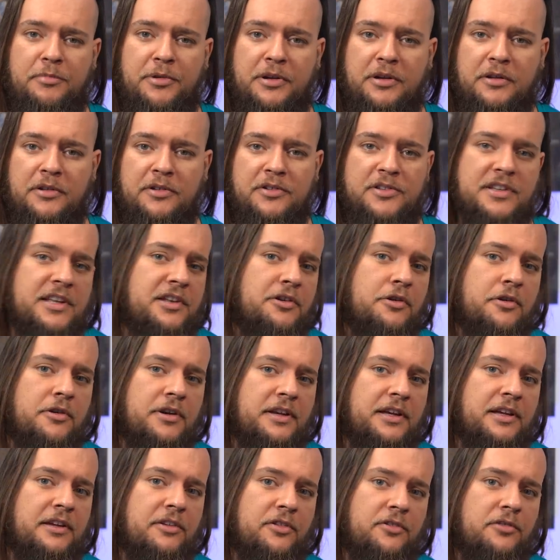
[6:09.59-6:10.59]
because they're
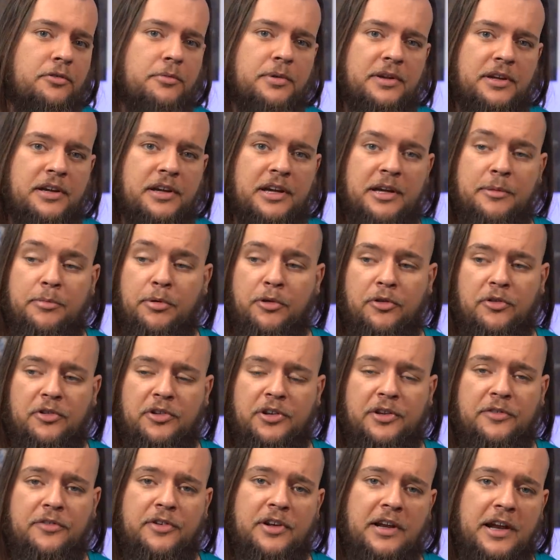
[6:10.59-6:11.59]
not issuing a
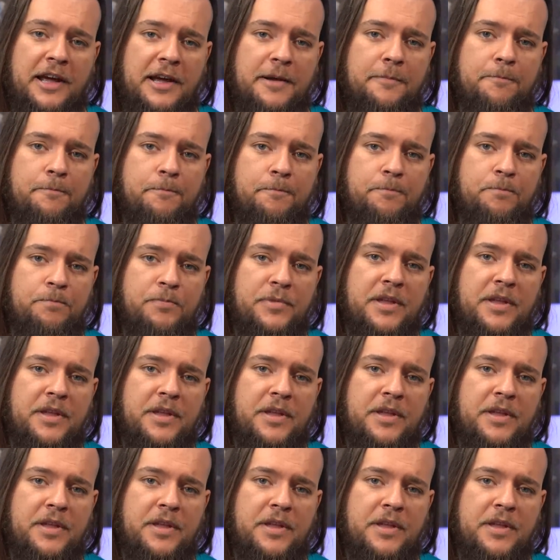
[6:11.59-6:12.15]
positive claim.